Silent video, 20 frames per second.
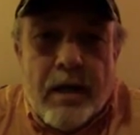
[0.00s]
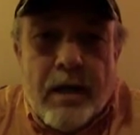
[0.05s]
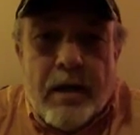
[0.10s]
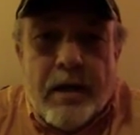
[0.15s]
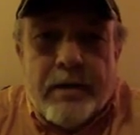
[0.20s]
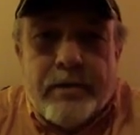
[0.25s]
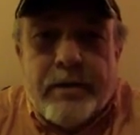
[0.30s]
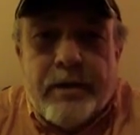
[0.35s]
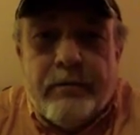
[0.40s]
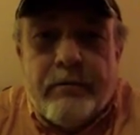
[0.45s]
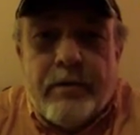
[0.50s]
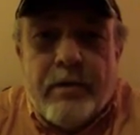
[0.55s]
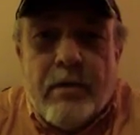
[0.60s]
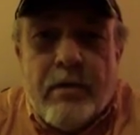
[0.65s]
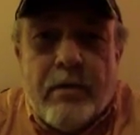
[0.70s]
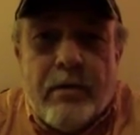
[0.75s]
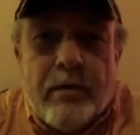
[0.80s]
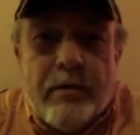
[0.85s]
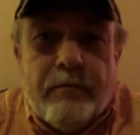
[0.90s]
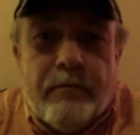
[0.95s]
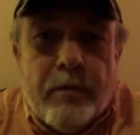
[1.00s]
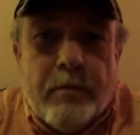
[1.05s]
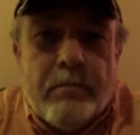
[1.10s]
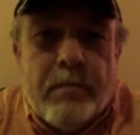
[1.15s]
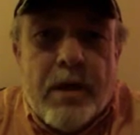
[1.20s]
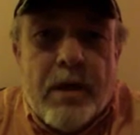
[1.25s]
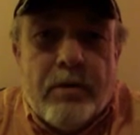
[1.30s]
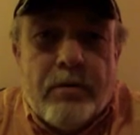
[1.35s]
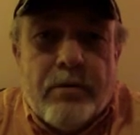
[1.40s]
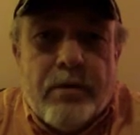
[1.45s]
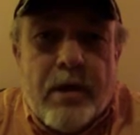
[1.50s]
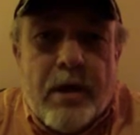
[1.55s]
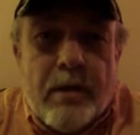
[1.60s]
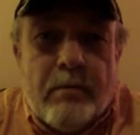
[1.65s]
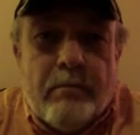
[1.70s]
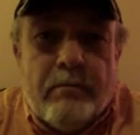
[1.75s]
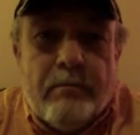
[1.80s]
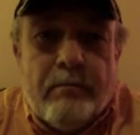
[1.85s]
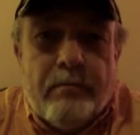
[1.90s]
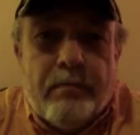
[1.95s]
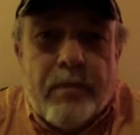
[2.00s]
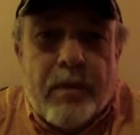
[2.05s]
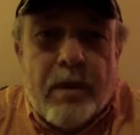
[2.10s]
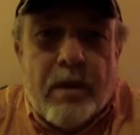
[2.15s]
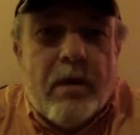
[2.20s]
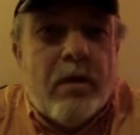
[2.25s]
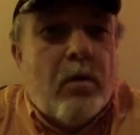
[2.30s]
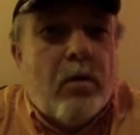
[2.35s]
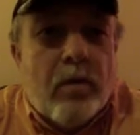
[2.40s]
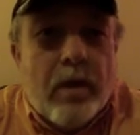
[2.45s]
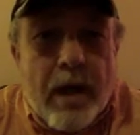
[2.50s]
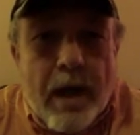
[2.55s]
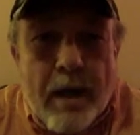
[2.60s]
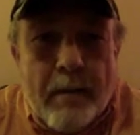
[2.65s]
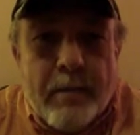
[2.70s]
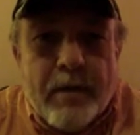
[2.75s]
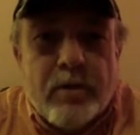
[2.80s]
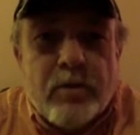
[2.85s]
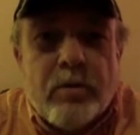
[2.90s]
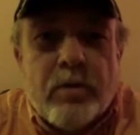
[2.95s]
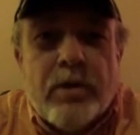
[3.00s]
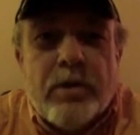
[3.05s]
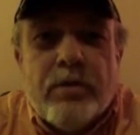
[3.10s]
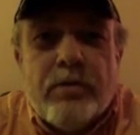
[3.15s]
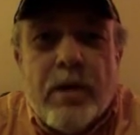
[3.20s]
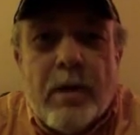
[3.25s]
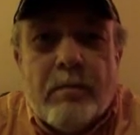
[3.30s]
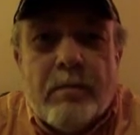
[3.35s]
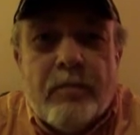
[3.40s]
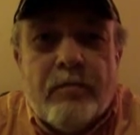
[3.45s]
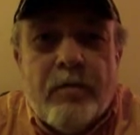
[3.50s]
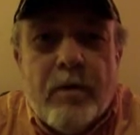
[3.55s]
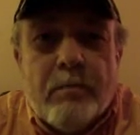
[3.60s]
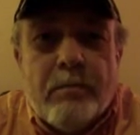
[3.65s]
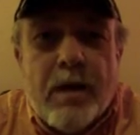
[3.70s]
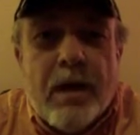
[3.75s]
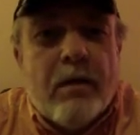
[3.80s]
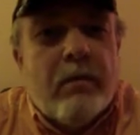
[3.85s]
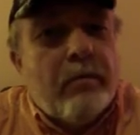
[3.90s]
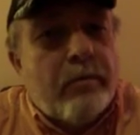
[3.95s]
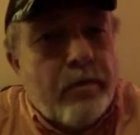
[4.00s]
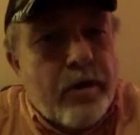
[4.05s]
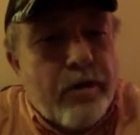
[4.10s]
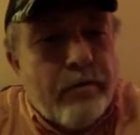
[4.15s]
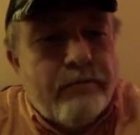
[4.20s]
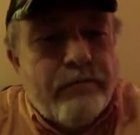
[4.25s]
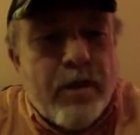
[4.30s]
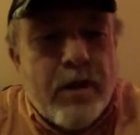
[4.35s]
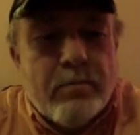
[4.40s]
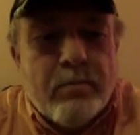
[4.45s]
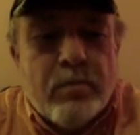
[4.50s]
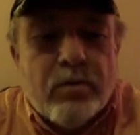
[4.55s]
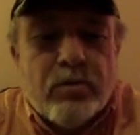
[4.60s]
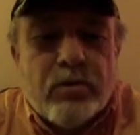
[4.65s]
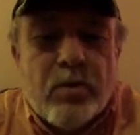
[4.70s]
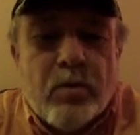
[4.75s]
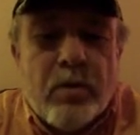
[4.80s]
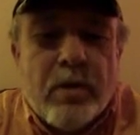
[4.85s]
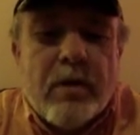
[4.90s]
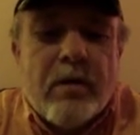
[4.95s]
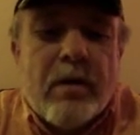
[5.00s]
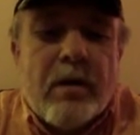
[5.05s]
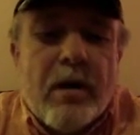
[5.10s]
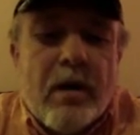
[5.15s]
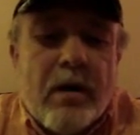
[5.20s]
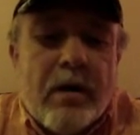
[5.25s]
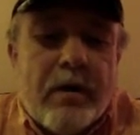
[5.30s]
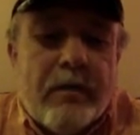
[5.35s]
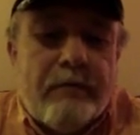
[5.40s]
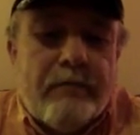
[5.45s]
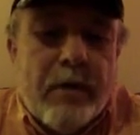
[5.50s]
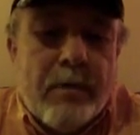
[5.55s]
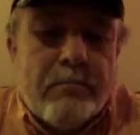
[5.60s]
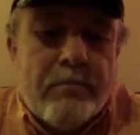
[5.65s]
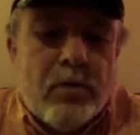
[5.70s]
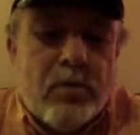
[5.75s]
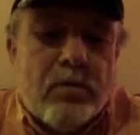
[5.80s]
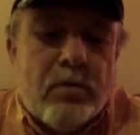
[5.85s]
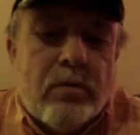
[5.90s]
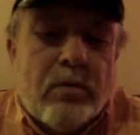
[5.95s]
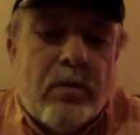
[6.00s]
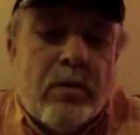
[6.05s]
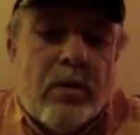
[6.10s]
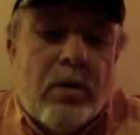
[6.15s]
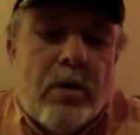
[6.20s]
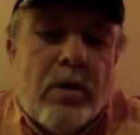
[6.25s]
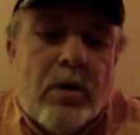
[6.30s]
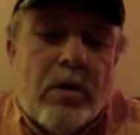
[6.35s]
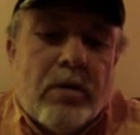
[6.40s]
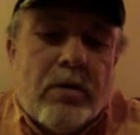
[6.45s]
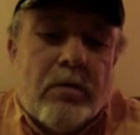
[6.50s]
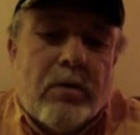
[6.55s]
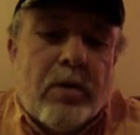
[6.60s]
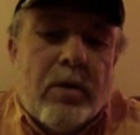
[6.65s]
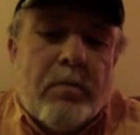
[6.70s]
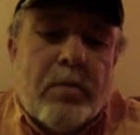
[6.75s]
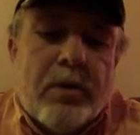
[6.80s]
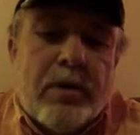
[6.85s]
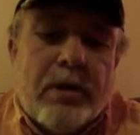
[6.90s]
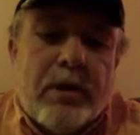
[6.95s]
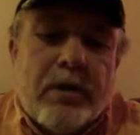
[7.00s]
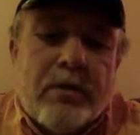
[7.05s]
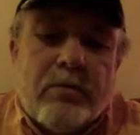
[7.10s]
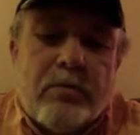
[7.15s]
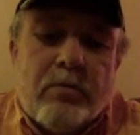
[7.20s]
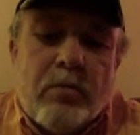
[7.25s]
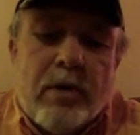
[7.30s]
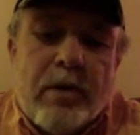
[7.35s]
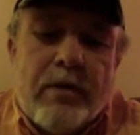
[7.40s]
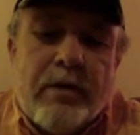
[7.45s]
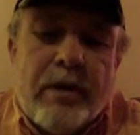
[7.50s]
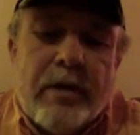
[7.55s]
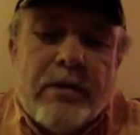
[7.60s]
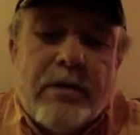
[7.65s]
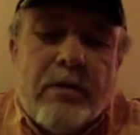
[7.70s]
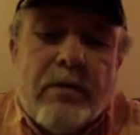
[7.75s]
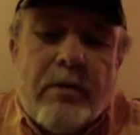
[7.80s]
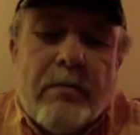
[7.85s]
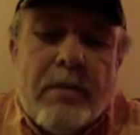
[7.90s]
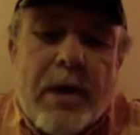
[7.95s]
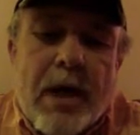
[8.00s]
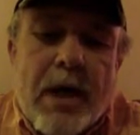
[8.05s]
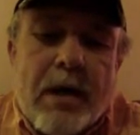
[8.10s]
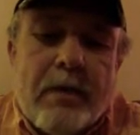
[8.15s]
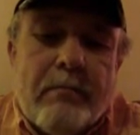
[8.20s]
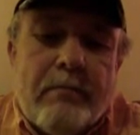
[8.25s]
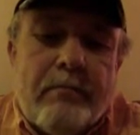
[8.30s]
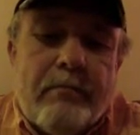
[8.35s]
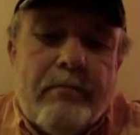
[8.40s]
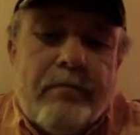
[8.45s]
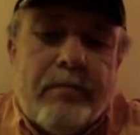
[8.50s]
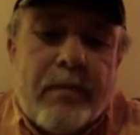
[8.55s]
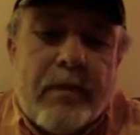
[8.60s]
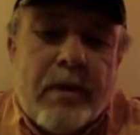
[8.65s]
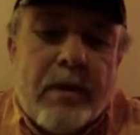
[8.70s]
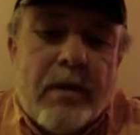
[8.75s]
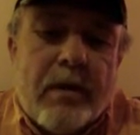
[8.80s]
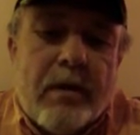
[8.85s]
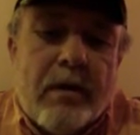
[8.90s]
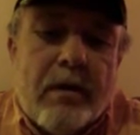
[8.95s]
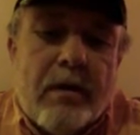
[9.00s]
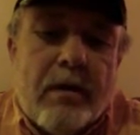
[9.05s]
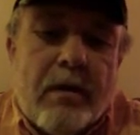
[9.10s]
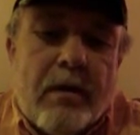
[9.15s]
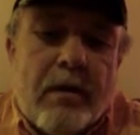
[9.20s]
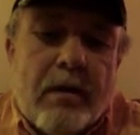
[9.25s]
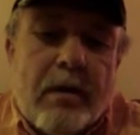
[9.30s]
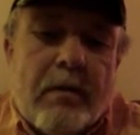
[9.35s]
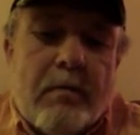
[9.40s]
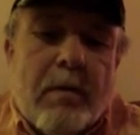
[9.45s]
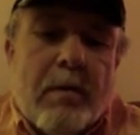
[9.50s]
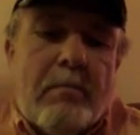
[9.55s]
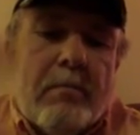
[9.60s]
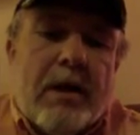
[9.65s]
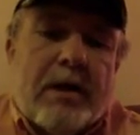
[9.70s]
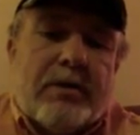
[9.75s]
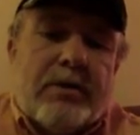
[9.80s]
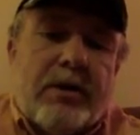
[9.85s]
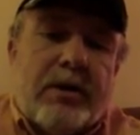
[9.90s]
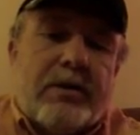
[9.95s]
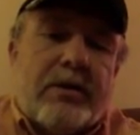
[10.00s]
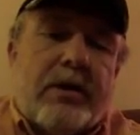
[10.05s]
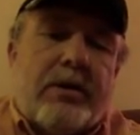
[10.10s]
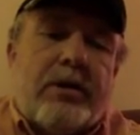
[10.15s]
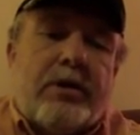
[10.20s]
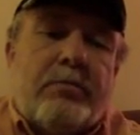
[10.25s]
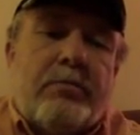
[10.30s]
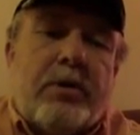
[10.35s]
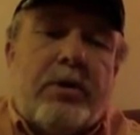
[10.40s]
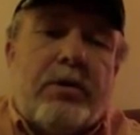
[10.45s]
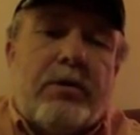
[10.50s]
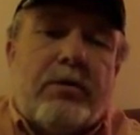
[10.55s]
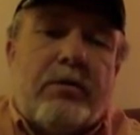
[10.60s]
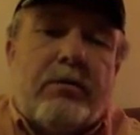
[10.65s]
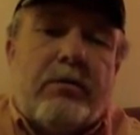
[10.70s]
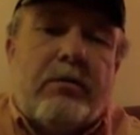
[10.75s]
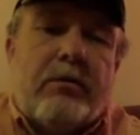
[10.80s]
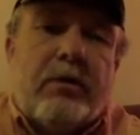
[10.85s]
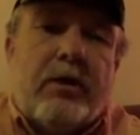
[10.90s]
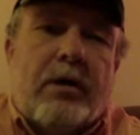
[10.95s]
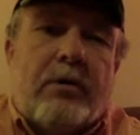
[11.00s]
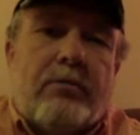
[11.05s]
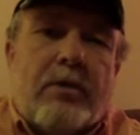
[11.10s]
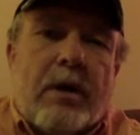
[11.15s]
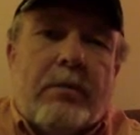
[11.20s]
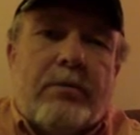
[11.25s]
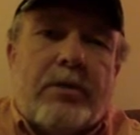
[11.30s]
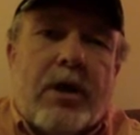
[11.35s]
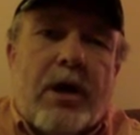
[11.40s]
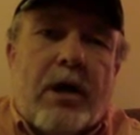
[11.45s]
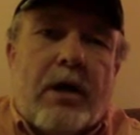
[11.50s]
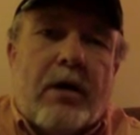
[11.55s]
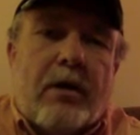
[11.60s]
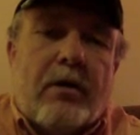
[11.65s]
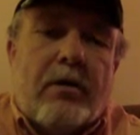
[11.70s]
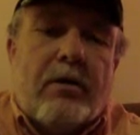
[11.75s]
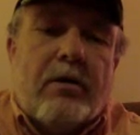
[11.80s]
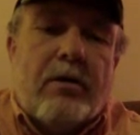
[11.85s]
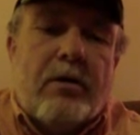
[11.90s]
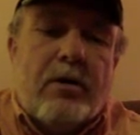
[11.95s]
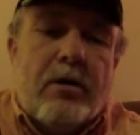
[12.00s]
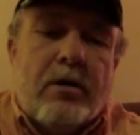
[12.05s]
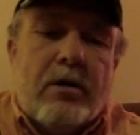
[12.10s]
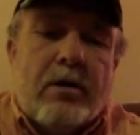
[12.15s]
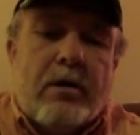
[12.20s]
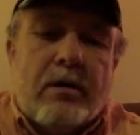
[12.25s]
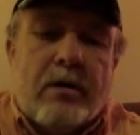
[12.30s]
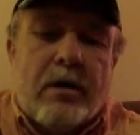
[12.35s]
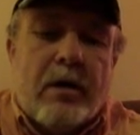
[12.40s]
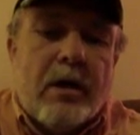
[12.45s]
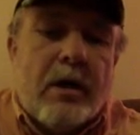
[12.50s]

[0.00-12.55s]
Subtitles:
and instead of calling it a football drop, what happens when you drop the football? You fumble. So we're going to call it a fumble. So we're going to put one of these on the bottom, come up about 6 inches, put a drop shot hook,